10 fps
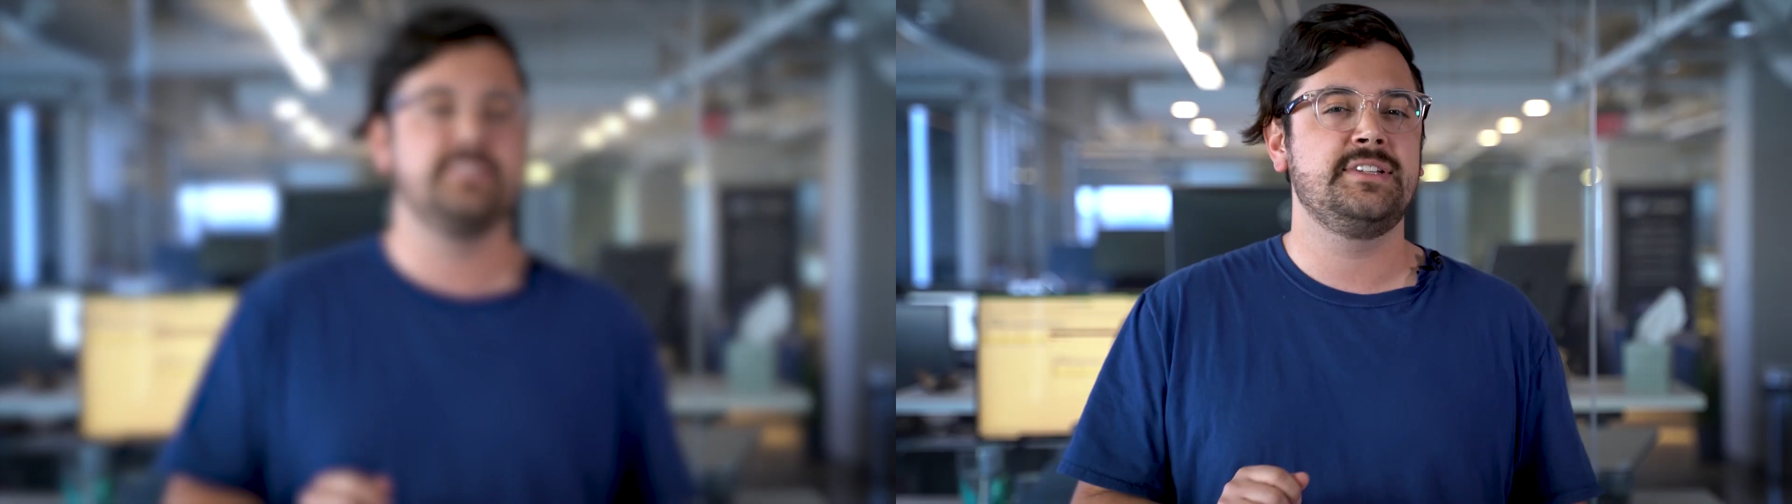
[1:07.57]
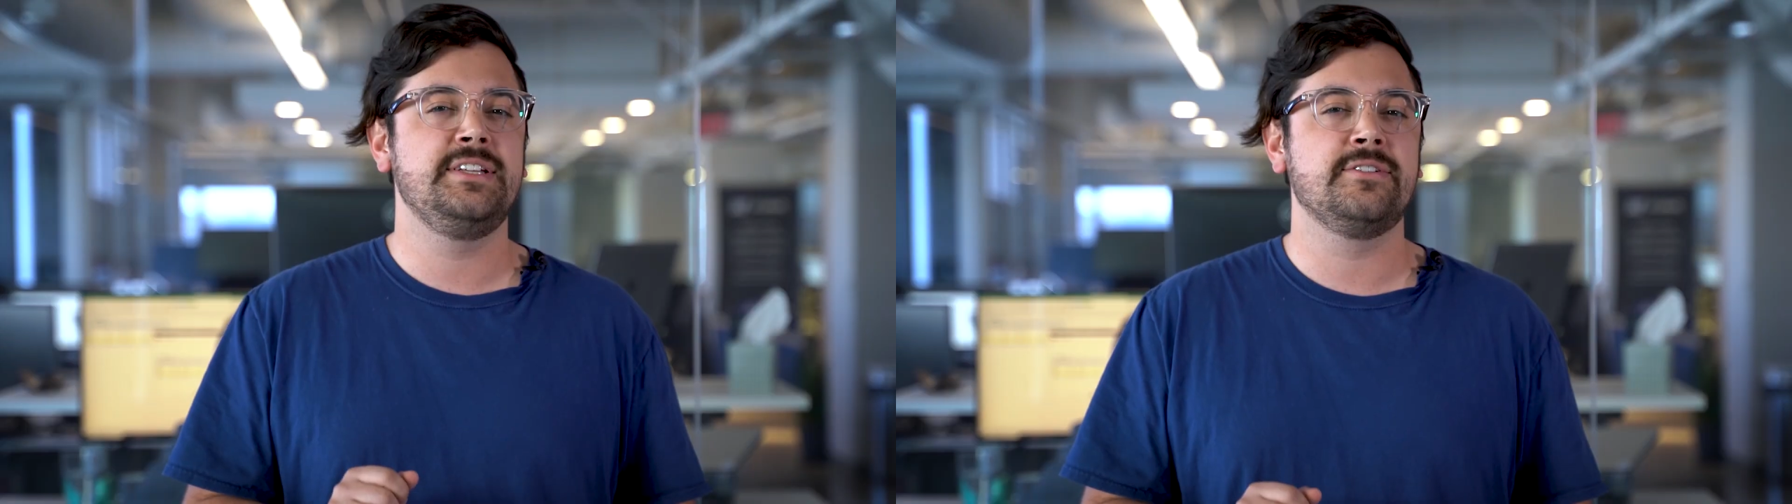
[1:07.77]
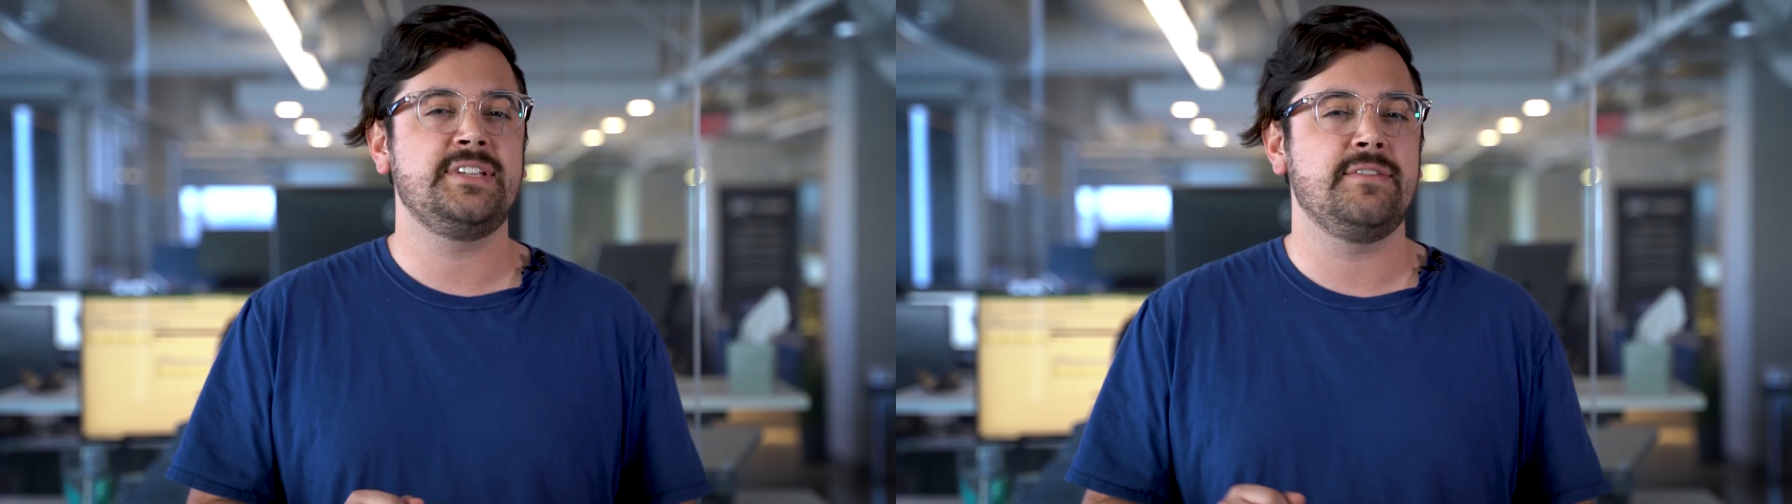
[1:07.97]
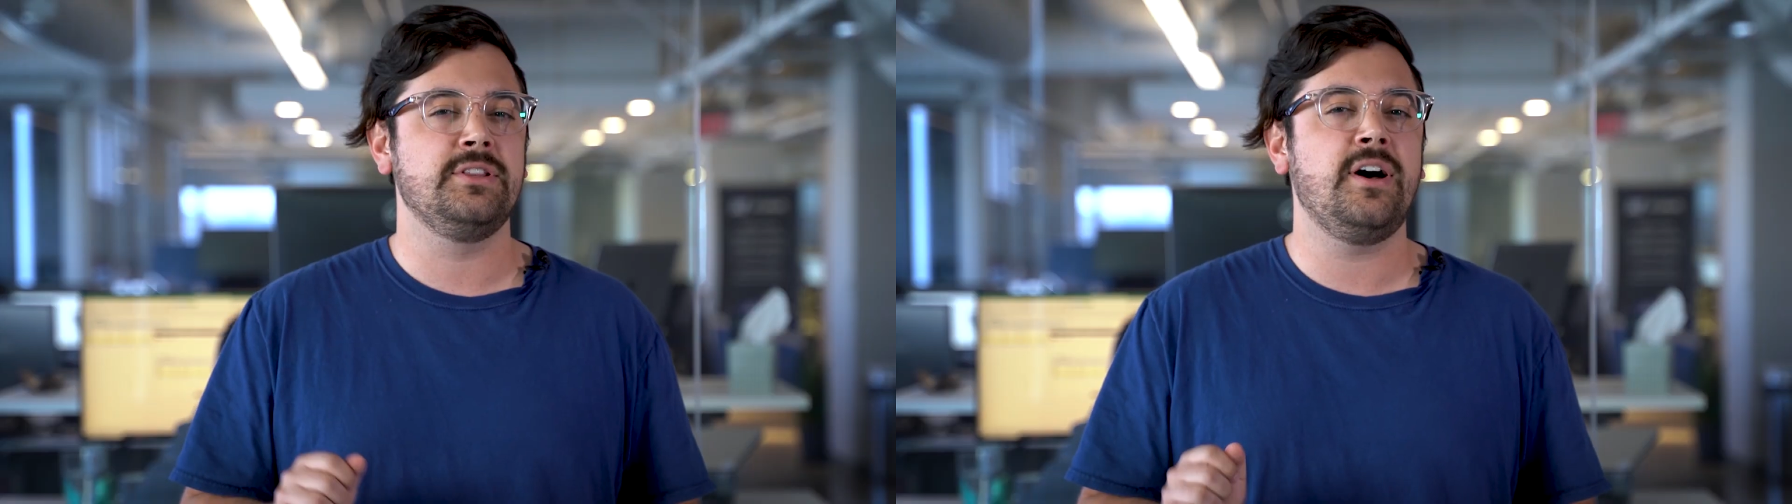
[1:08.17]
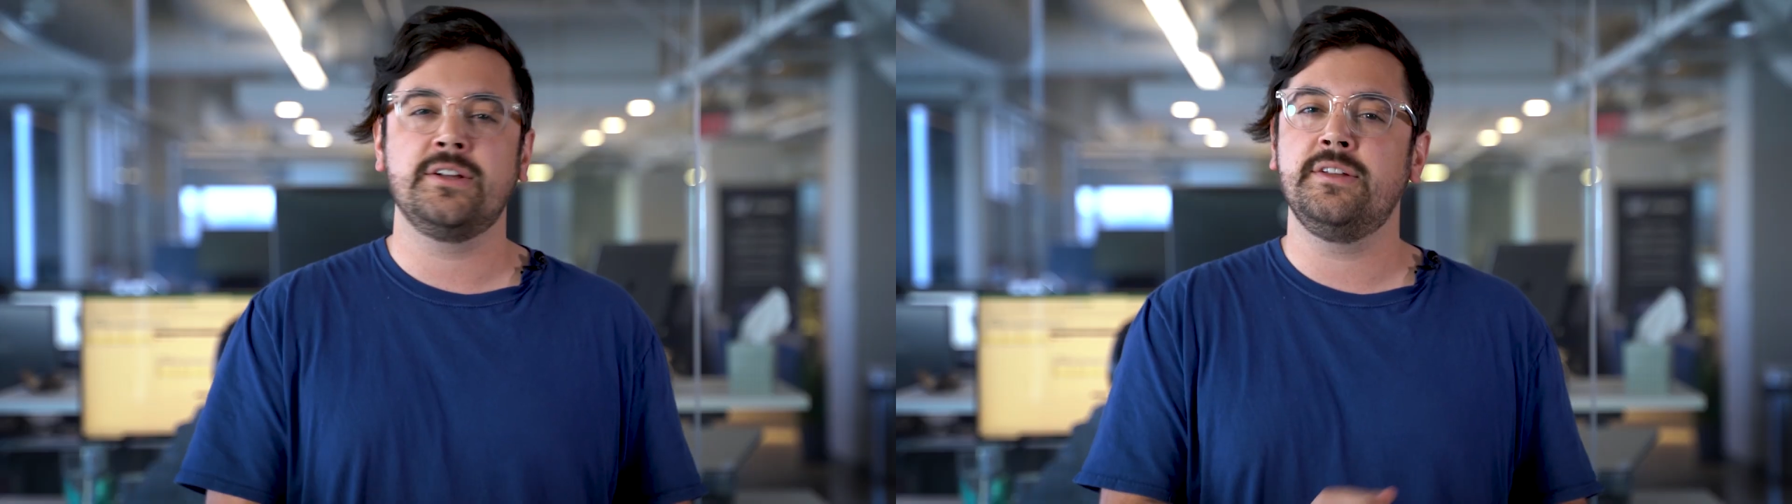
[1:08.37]
Slick Dealers have a
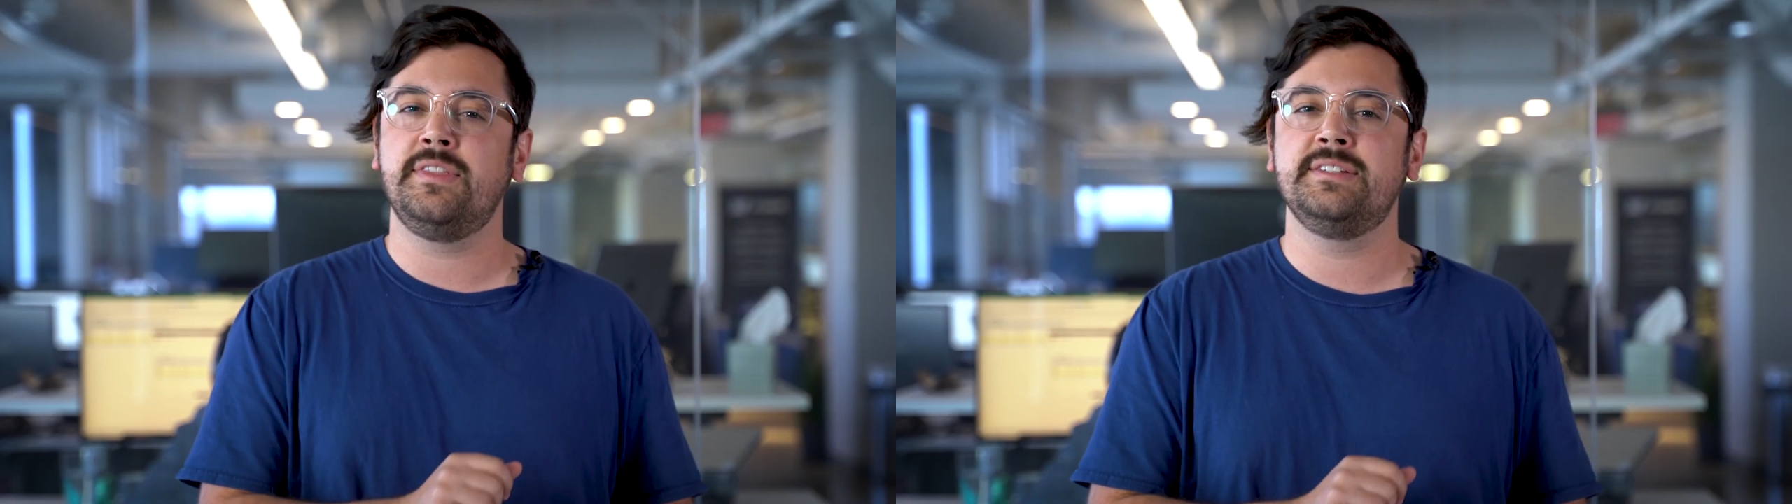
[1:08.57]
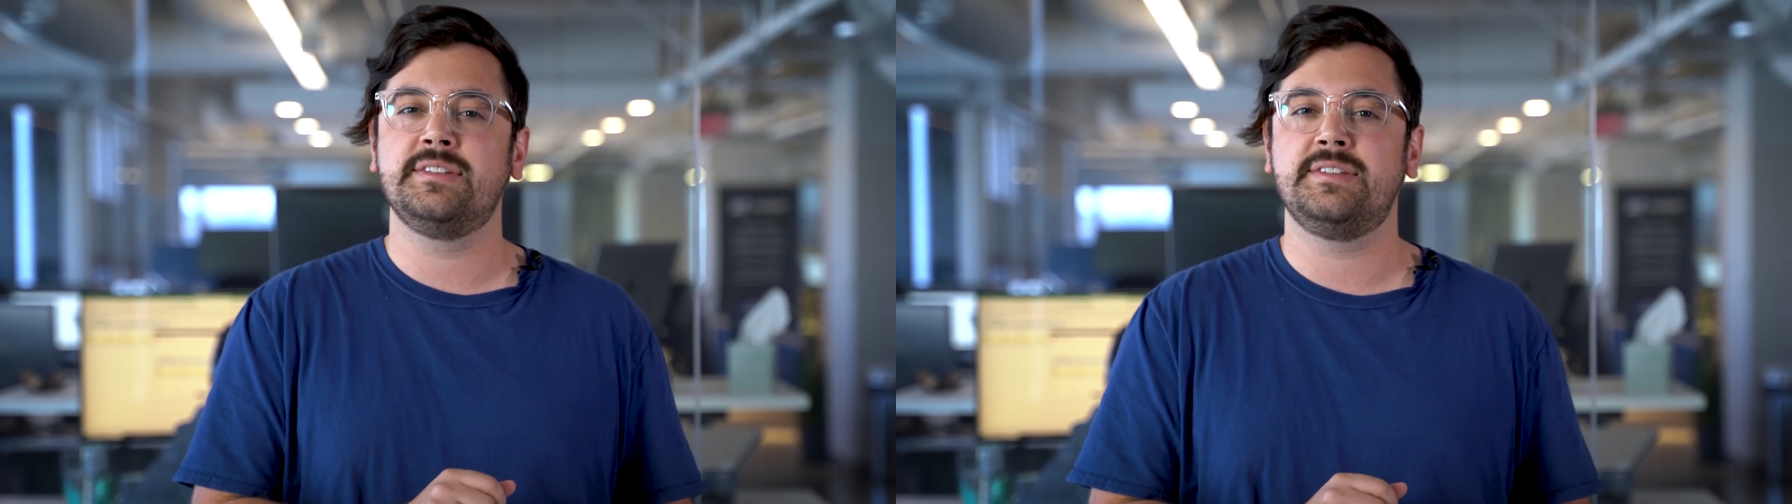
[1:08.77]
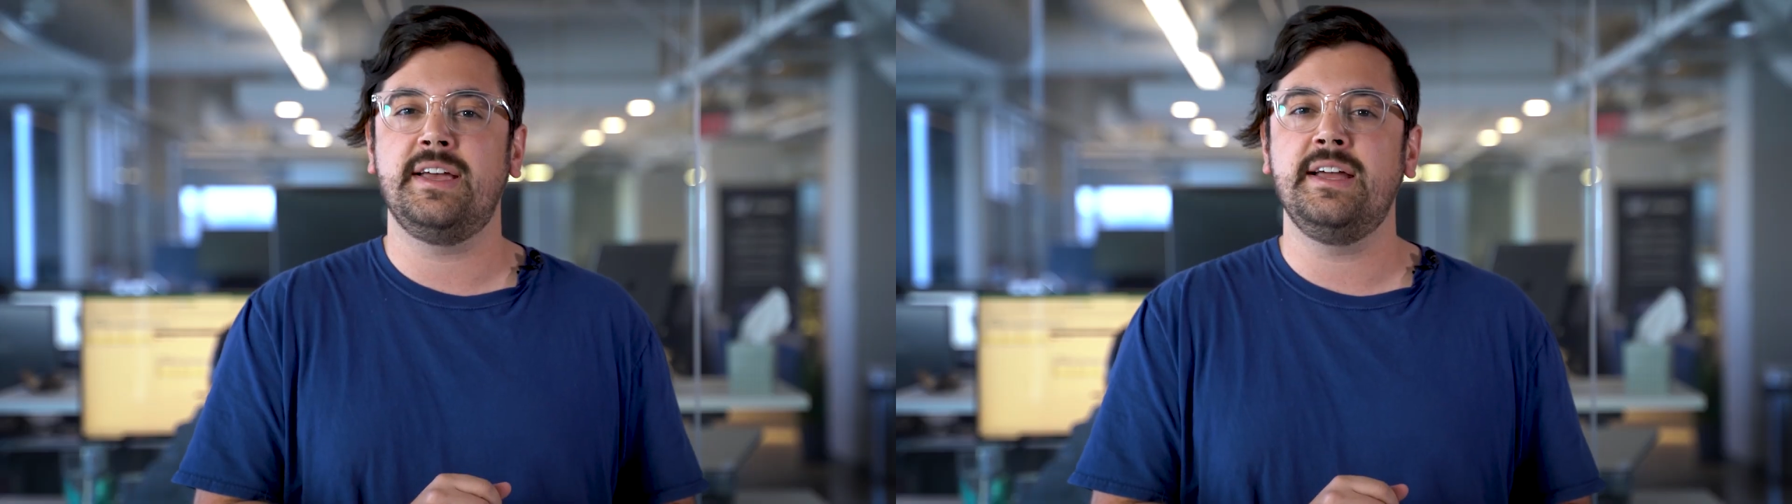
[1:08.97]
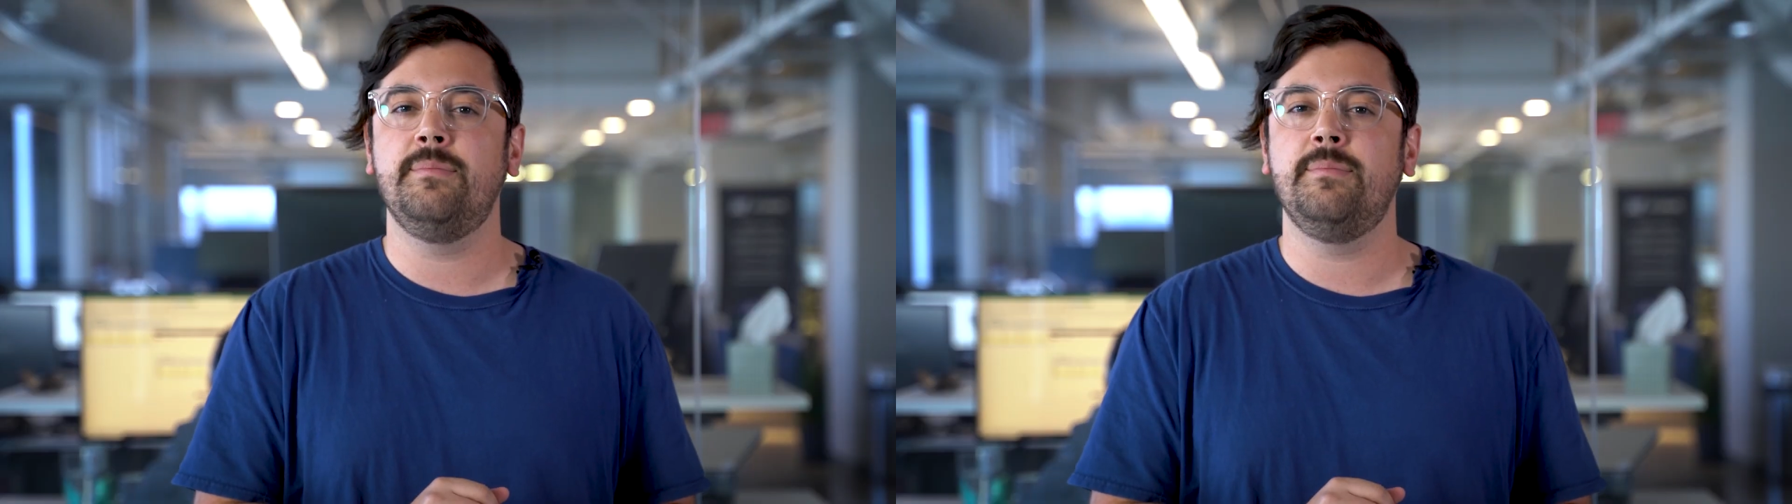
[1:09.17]
lot of good things to say